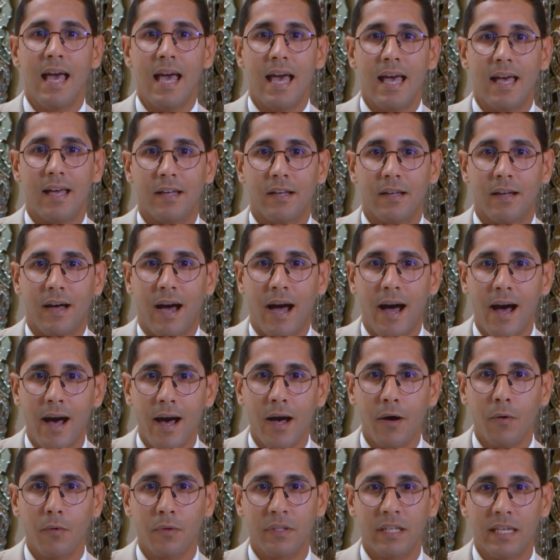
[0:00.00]

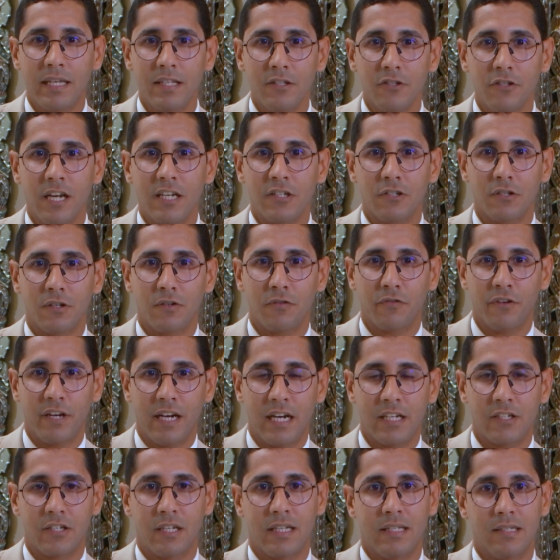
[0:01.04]
how the international
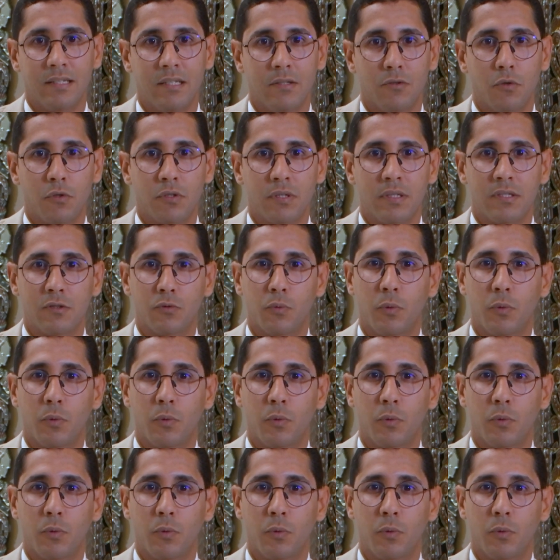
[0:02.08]
financial institutions